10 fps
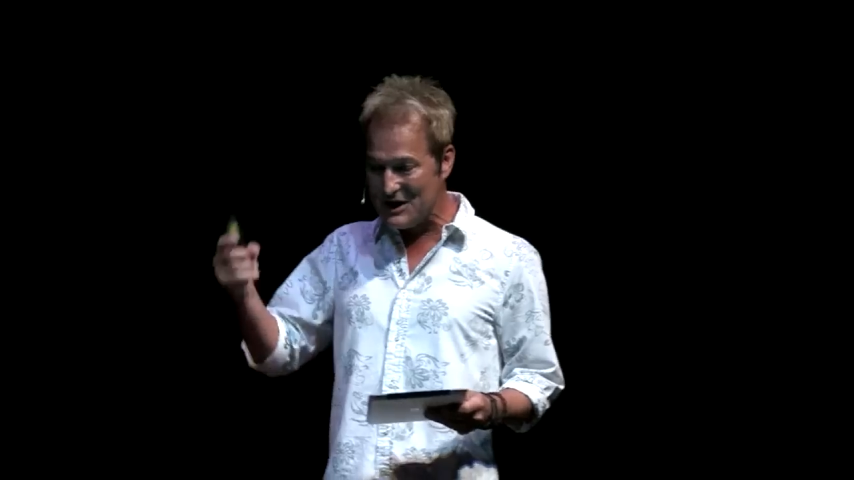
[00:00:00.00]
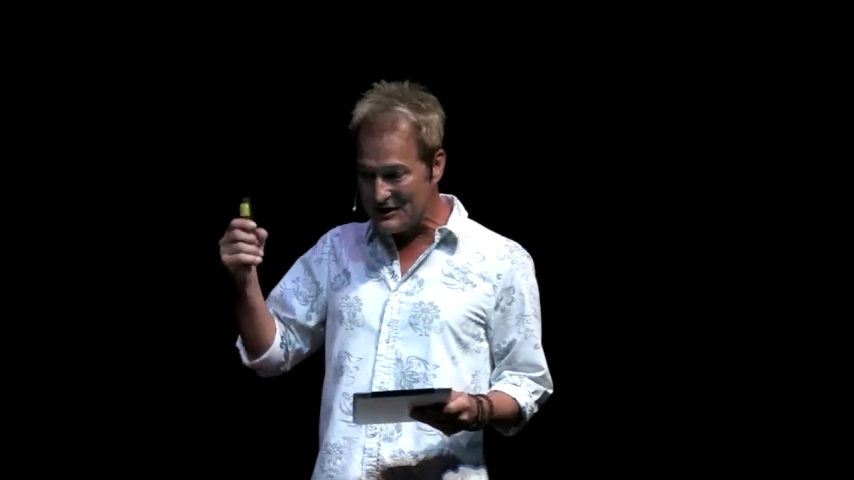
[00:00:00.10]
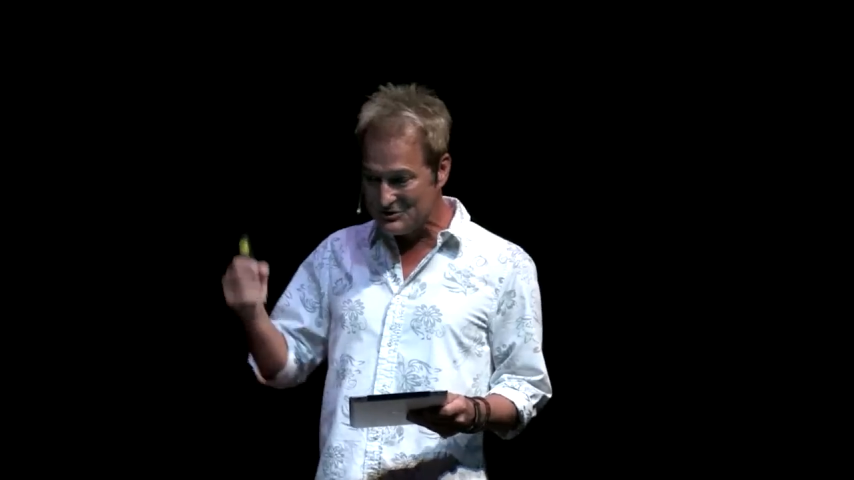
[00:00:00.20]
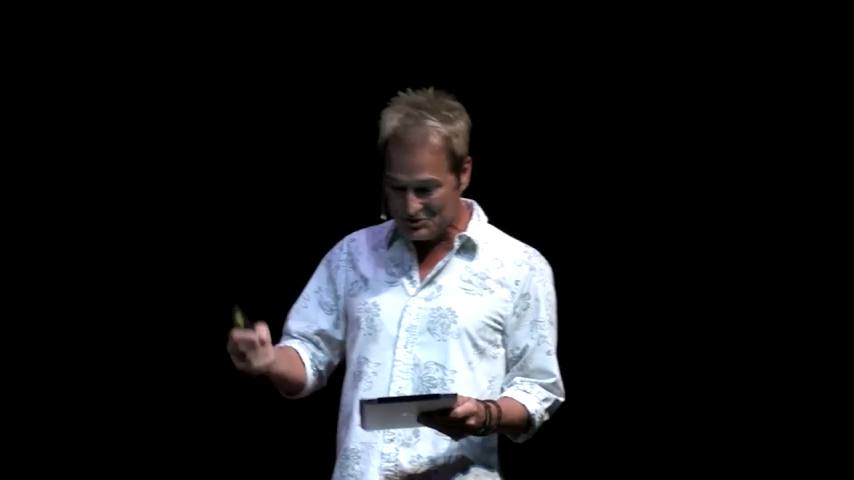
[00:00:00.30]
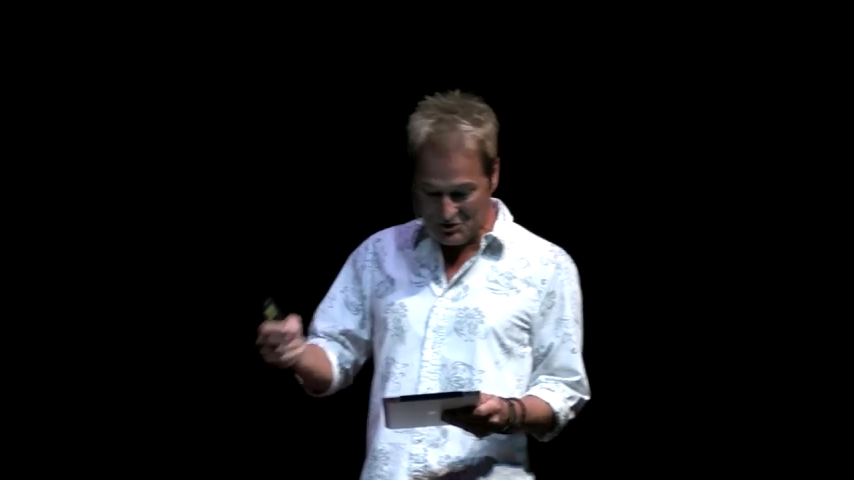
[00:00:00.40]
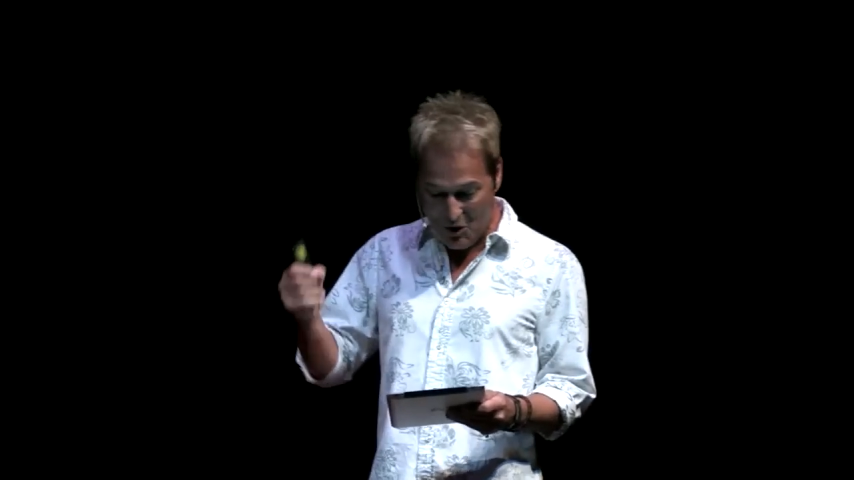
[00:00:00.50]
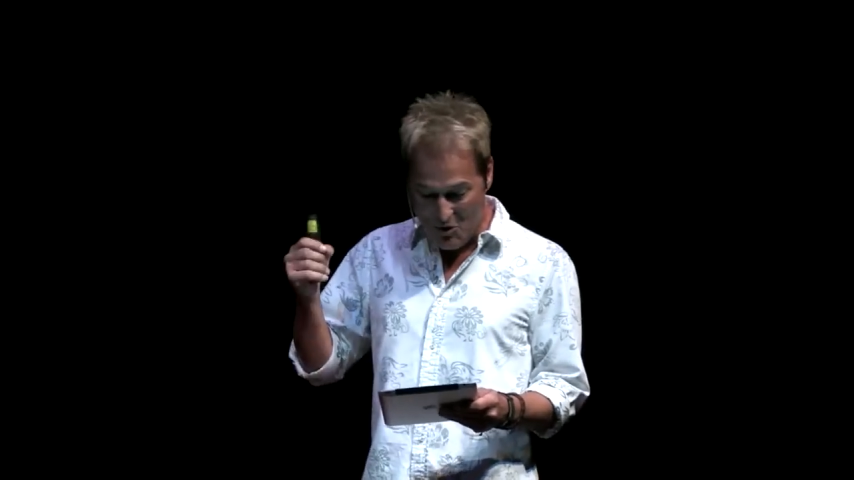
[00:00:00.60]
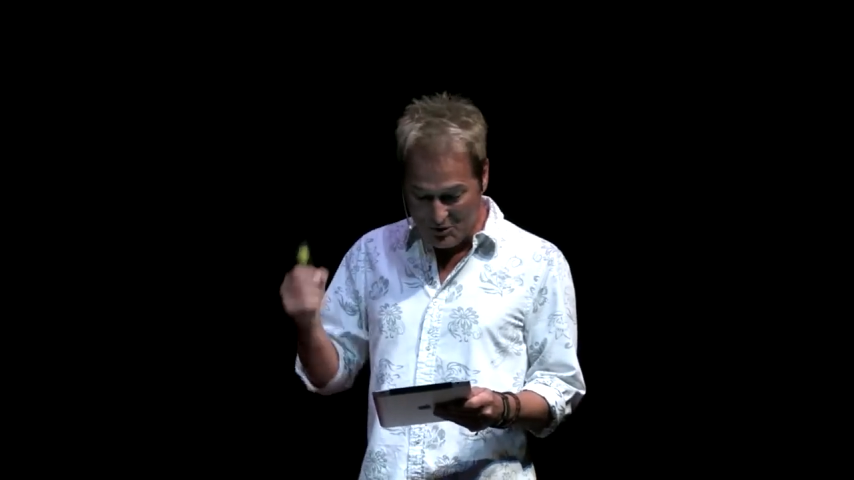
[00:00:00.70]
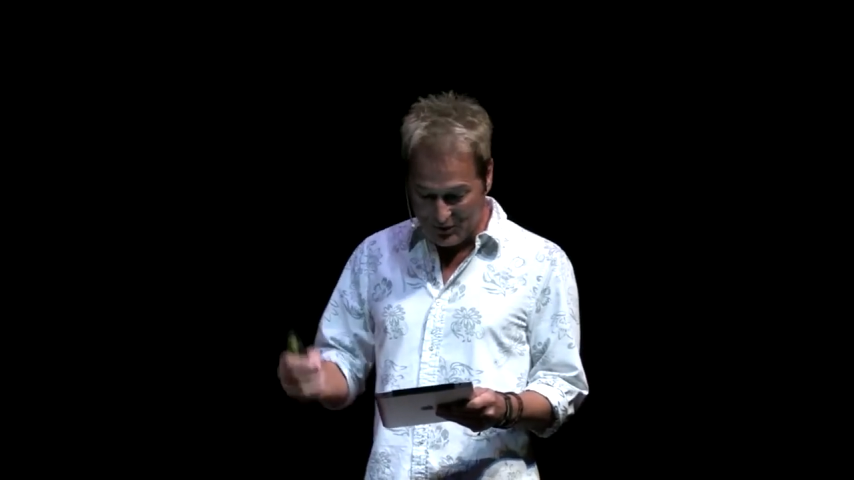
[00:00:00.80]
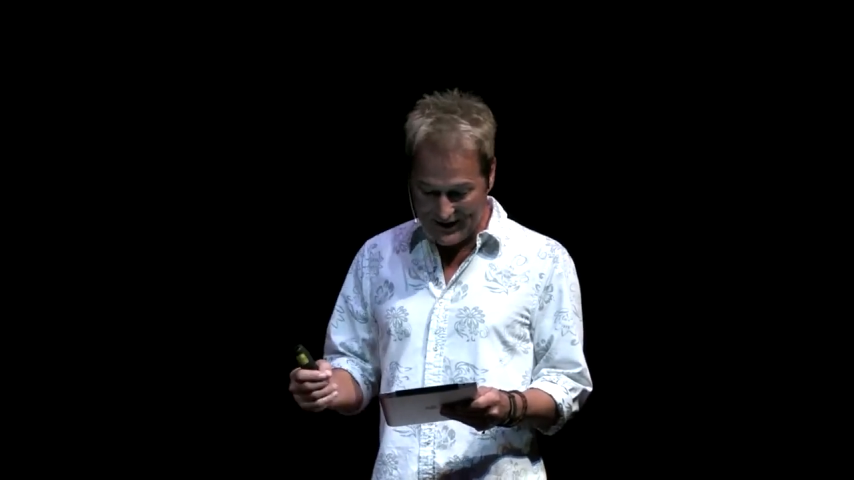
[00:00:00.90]
is so
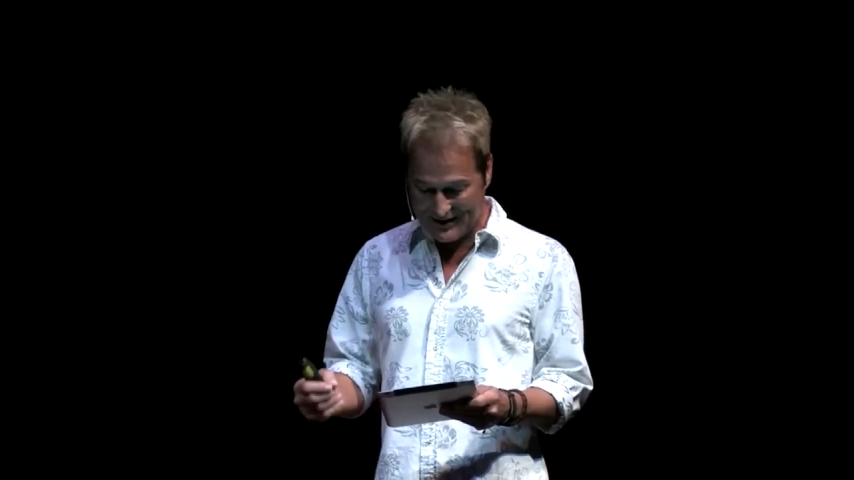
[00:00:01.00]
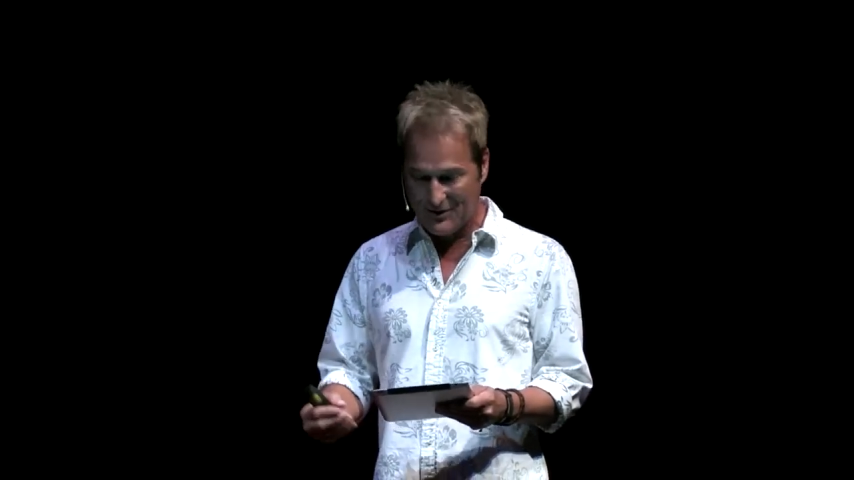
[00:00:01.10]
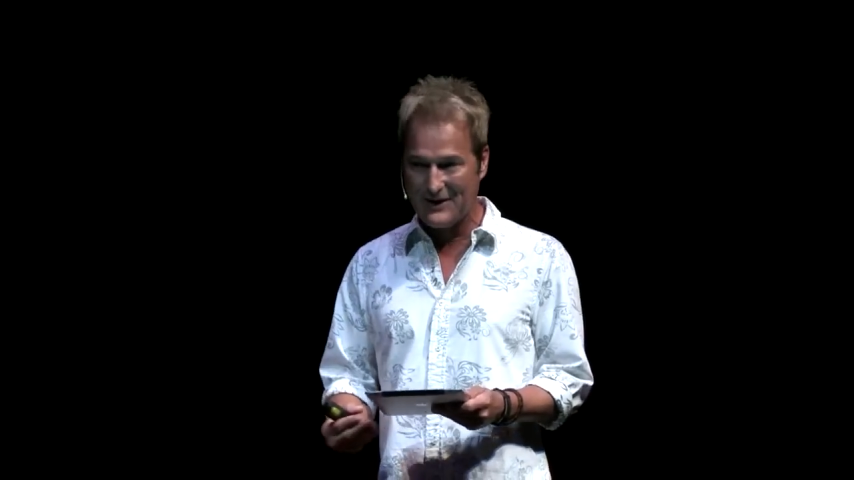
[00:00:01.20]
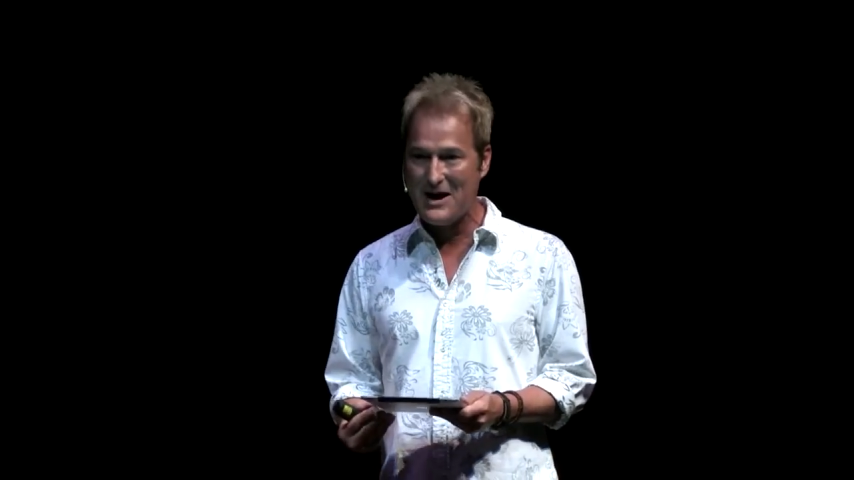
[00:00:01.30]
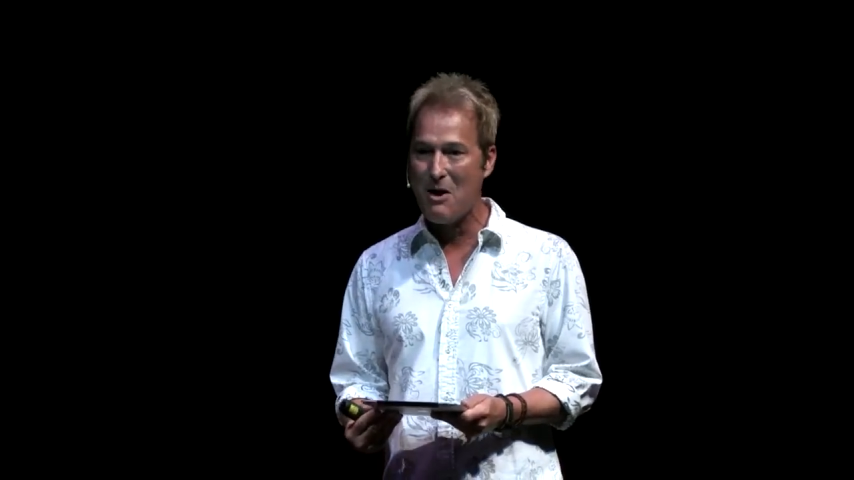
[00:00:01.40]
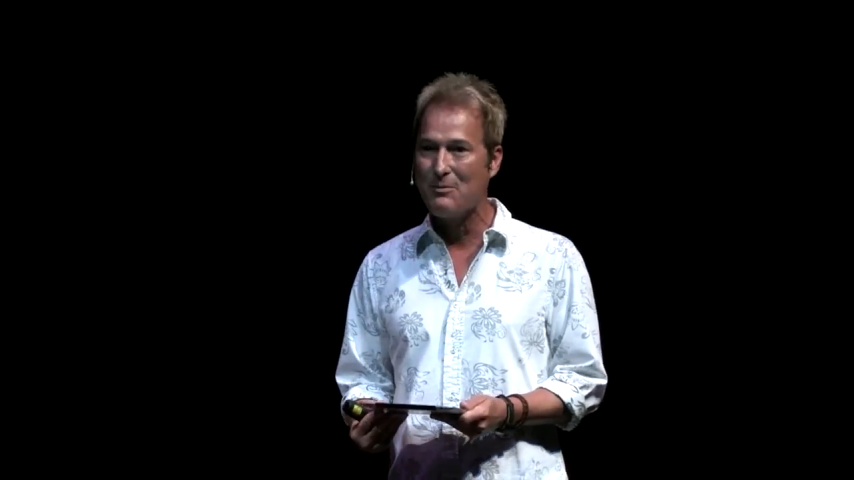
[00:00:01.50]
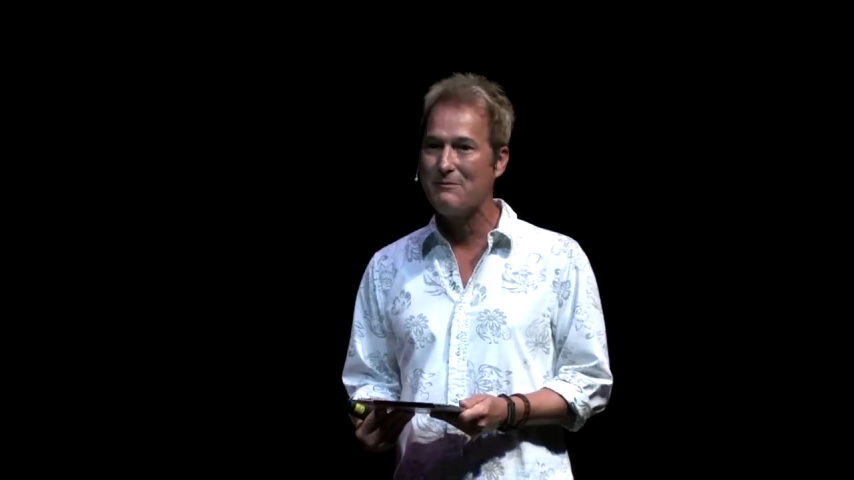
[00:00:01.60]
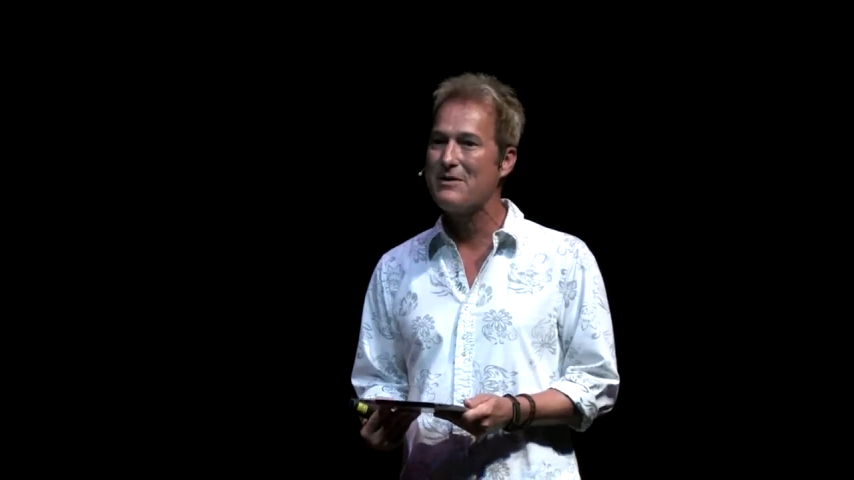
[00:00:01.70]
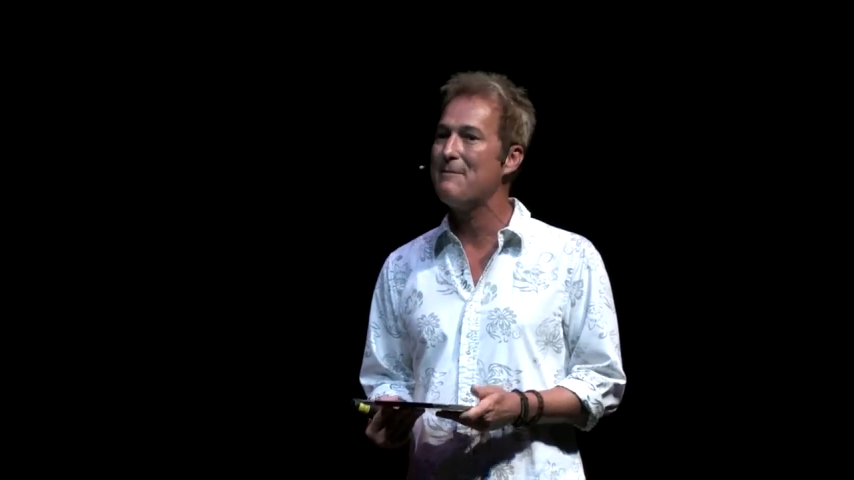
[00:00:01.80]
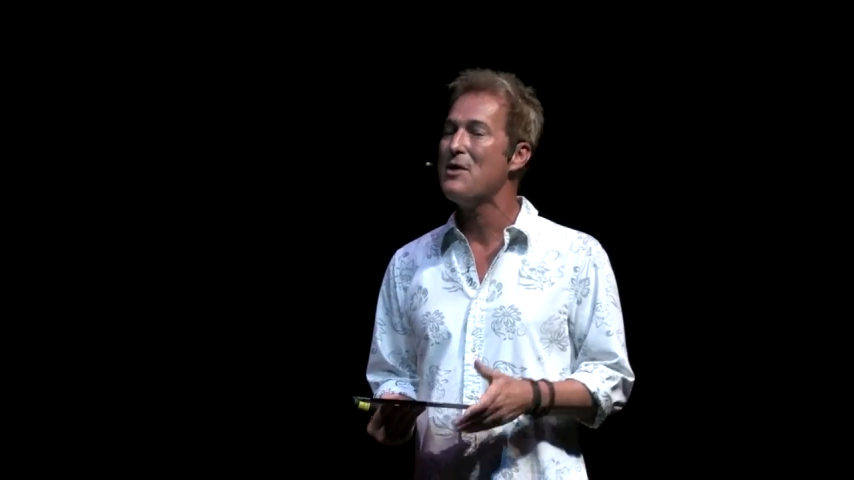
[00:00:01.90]
critical in
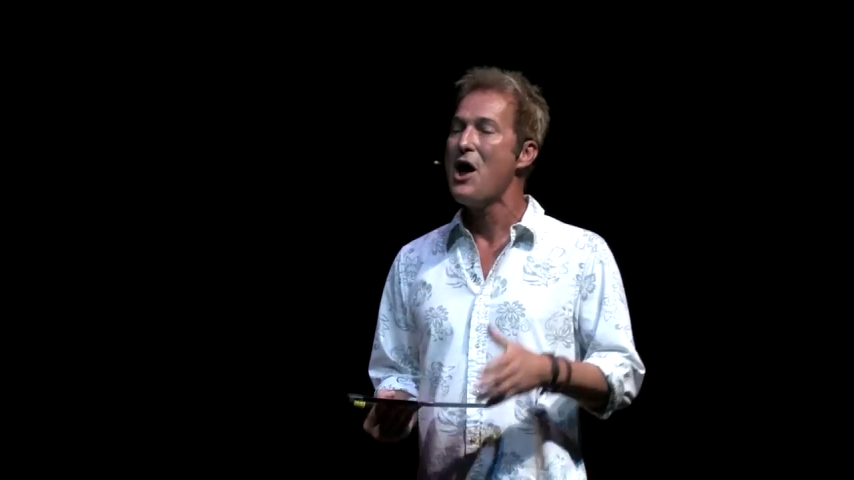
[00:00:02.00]
helping them